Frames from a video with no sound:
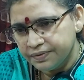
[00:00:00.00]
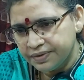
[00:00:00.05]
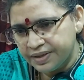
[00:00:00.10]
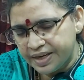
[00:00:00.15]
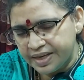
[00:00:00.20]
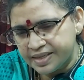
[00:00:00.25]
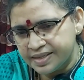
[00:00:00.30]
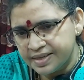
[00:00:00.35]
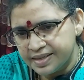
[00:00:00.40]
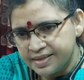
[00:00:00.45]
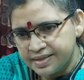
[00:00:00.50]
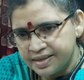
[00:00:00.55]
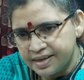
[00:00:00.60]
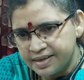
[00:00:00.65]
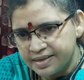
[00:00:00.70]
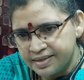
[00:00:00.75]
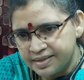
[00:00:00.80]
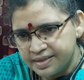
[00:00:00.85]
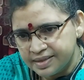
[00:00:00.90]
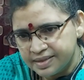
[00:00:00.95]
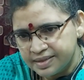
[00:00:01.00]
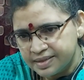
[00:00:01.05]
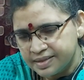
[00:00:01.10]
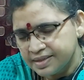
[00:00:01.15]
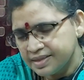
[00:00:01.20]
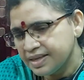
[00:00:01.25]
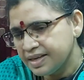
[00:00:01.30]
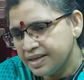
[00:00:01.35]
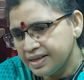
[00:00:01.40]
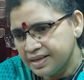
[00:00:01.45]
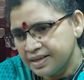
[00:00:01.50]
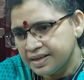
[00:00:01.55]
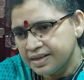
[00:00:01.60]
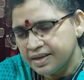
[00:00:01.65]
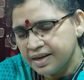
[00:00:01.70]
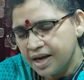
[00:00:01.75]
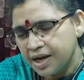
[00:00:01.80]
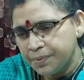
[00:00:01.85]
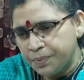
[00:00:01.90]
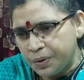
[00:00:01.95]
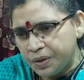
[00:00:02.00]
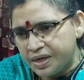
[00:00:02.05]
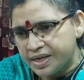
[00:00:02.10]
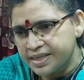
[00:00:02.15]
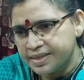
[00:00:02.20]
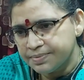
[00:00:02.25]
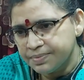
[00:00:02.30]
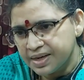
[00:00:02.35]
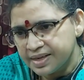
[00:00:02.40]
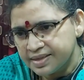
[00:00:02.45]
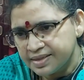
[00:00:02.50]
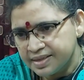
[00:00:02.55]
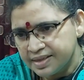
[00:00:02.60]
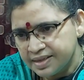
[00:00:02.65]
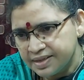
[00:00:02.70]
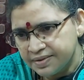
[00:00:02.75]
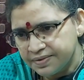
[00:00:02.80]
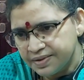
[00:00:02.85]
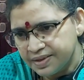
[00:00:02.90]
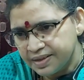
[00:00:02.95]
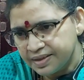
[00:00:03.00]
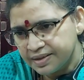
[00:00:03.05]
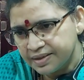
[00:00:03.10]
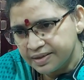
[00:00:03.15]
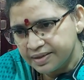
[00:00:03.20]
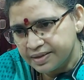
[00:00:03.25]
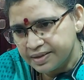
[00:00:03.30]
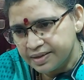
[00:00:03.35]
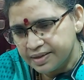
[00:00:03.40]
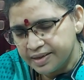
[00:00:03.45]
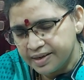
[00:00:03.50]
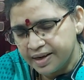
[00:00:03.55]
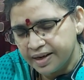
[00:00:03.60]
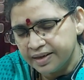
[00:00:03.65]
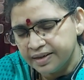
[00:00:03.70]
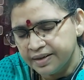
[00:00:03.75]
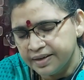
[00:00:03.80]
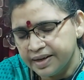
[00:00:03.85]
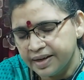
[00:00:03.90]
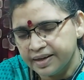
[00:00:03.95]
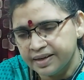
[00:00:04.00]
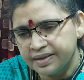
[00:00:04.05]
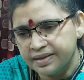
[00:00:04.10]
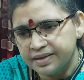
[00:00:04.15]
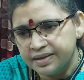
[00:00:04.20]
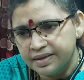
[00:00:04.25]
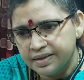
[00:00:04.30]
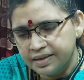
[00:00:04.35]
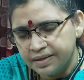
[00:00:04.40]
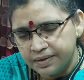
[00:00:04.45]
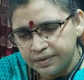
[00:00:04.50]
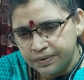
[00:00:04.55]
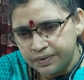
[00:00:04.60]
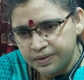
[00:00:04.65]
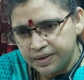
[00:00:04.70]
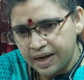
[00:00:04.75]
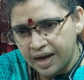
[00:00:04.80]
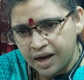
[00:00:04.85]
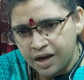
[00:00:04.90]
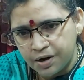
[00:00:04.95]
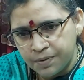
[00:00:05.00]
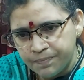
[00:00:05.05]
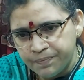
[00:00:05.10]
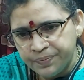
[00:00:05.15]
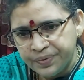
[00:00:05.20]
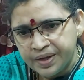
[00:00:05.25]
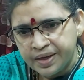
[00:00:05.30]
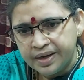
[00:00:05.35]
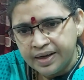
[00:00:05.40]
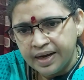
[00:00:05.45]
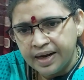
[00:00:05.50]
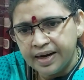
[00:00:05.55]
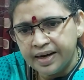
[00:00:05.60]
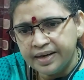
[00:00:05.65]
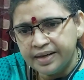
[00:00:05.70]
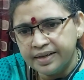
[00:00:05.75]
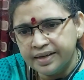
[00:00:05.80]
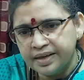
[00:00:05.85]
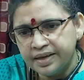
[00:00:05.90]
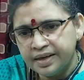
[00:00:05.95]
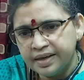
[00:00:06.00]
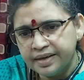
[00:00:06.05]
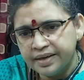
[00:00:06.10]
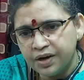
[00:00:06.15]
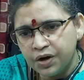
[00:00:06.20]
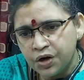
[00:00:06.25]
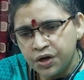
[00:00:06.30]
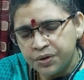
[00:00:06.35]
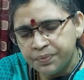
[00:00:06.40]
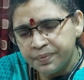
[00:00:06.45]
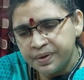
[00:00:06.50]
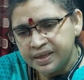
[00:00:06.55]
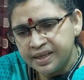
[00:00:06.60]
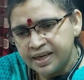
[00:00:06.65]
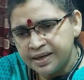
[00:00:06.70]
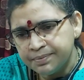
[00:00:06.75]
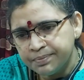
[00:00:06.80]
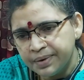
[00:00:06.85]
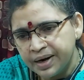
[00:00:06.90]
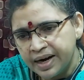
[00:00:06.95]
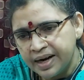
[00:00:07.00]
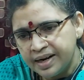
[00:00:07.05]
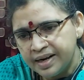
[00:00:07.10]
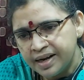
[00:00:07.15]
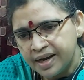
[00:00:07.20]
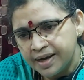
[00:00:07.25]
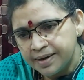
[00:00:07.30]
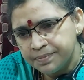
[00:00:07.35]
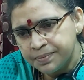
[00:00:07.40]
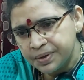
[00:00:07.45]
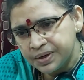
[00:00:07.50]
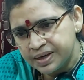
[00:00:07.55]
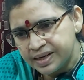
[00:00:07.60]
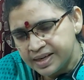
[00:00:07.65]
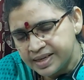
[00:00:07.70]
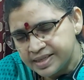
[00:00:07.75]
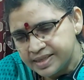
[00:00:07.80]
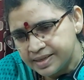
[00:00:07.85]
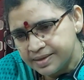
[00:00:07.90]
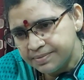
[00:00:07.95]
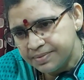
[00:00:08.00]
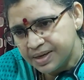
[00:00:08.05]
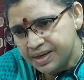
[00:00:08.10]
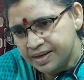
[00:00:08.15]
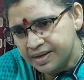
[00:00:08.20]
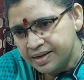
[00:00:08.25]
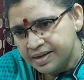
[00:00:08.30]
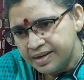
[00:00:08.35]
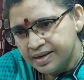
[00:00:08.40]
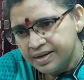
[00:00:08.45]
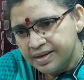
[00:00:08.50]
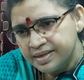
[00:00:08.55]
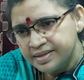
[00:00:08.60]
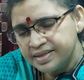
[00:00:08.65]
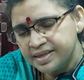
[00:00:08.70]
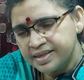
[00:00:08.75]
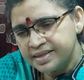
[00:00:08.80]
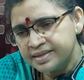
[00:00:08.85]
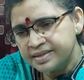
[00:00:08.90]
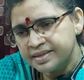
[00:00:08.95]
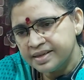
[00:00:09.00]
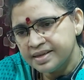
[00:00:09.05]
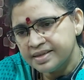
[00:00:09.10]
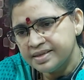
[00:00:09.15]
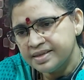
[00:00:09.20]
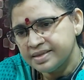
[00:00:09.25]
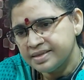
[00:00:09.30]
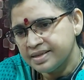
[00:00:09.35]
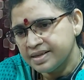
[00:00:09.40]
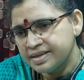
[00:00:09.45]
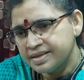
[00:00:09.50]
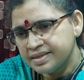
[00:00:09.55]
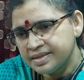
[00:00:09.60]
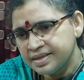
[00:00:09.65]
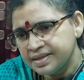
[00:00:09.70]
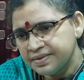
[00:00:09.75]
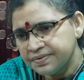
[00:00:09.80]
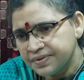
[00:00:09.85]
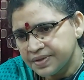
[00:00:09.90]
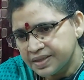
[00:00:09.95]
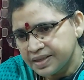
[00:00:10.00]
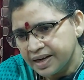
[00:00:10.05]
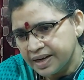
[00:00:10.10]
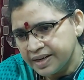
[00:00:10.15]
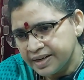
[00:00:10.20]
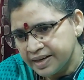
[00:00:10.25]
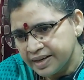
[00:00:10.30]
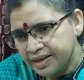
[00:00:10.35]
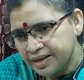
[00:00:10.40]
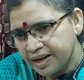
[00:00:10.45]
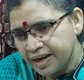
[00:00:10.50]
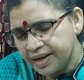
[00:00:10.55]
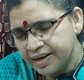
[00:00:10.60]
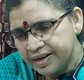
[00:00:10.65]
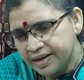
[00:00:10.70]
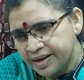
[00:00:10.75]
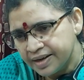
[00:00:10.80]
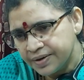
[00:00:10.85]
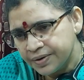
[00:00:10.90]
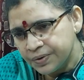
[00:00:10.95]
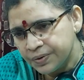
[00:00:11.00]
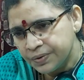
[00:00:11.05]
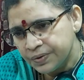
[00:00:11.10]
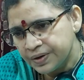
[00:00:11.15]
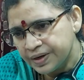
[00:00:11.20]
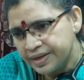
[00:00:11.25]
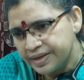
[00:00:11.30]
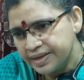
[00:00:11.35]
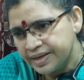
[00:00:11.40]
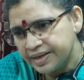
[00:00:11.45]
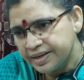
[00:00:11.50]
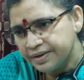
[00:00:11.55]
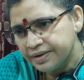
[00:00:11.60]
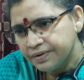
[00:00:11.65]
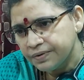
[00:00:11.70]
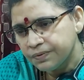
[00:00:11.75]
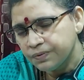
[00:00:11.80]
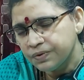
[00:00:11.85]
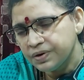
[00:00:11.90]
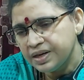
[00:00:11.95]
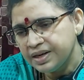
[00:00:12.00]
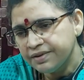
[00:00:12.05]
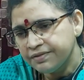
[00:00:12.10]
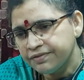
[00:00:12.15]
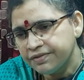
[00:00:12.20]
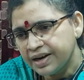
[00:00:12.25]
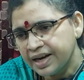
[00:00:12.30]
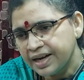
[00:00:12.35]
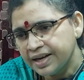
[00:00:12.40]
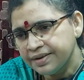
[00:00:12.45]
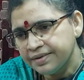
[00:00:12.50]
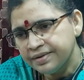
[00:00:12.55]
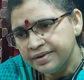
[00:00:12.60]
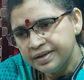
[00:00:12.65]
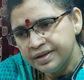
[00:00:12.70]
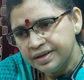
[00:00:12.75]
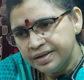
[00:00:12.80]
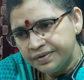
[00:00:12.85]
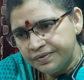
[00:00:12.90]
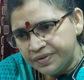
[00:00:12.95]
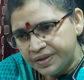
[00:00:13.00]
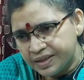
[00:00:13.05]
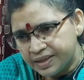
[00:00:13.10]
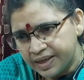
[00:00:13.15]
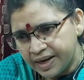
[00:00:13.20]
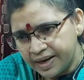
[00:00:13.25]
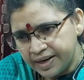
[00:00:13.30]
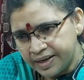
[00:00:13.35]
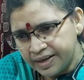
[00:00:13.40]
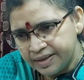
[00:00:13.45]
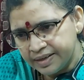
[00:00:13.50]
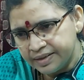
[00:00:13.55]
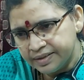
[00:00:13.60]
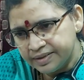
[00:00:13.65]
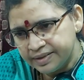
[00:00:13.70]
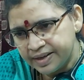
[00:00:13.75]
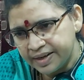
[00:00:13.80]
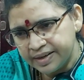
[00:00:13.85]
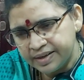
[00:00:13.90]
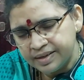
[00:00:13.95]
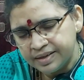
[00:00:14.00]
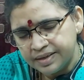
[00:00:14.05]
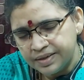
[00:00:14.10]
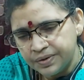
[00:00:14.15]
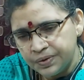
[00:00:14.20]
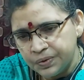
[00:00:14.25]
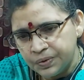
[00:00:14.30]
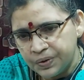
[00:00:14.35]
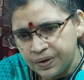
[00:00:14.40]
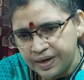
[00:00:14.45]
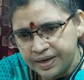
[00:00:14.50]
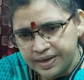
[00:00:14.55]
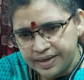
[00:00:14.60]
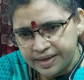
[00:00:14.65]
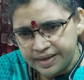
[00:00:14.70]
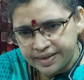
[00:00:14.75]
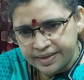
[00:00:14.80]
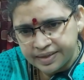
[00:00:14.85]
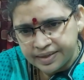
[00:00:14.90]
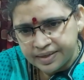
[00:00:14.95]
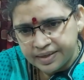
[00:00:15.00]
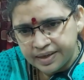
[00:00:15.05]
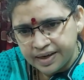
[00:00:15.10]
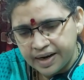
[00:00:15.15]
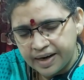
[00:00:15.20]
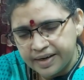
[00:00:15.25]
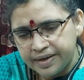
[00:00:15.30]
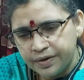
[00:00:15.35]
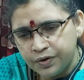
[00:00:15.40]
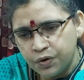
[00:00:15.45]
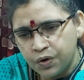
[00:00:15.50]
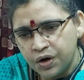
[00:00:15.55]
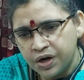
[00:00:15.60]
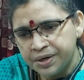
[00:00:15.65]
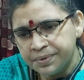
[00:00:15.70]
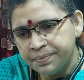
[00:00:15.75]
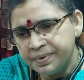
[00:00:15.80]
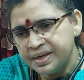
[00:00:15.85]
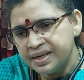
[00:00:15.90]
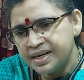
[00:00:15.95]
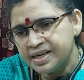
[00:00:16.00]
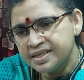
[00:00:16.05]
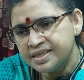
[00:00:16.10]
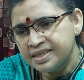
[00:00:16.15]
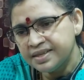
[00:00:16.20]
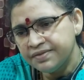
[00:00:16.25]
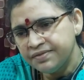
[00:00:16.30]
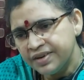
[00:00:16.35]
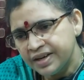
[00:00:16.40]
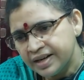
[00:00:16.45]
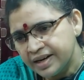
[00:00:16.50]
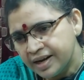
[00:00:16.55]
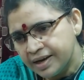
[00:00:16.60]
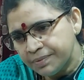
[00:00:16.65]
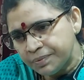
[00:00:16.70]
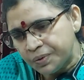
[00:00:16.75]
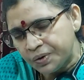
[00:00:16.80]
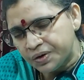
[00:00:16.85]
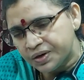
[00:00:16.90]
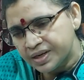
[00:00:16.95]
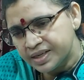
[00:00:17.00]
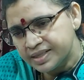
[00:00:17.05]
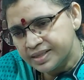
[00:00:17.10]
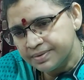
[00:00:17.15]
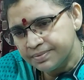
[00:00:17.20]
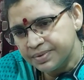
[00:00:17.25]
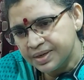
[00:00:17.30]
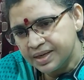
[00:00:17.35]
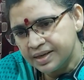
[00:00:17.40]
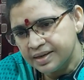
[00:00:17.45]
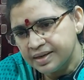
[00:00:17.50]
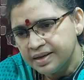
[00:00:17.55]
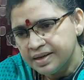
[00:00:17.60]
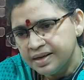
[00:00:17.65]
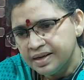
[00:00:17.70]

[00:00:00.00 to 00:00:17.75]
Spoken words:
cases are seen, hypoglycemia are seen in deglutic arm, and documented mild hypoglycemia 6 cases are seen with Iglar U100, only 5 with Idec U100, and documented severe hypoglycemia,